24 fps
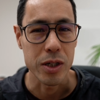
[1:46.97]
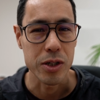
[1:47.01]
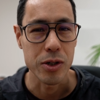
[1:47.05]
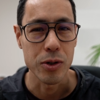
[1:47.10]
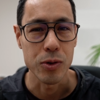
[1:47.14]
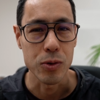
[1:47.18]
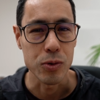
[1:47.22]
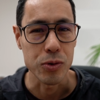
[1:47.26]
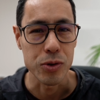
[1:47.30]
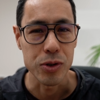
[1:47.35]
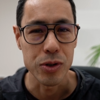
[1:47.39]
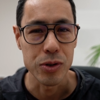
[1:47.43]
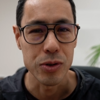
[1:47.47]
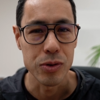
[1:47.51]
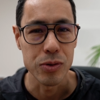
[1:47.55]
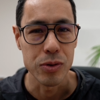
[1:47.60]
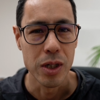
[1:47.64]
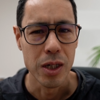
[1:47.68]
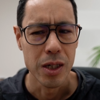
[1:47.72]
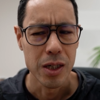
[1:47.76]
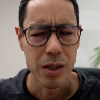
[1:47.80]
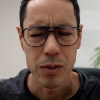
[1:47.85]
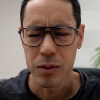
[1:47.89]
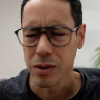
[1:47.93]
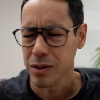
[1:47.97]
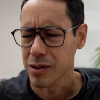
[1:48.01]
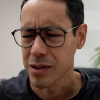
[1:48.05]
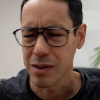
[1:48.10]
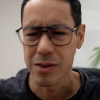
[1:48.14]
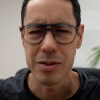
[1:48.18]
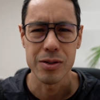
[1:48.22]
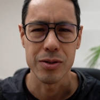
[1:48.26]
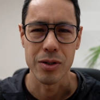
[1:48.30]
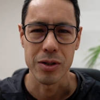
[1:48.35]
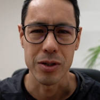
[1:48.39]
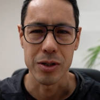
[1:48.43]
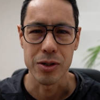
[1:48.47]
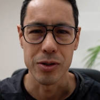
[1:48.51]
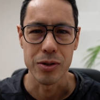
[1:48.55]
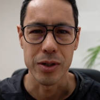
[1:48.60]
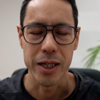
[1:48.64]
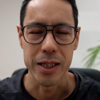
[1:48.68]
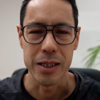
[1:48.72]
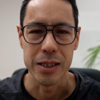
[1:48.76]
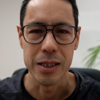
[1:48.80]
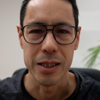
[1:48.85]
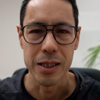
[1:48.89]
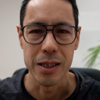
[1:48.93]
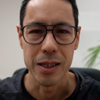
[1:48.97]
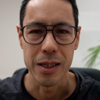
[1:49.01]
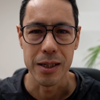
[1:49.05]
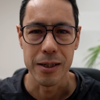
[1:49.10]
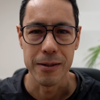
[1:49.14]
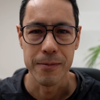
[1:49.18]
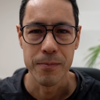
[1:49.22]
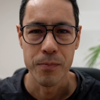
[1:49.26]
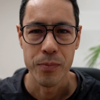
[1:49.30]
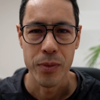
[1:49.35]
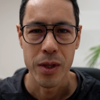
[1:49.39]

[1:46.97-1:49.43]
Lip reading: told you, well, this is not a good idea.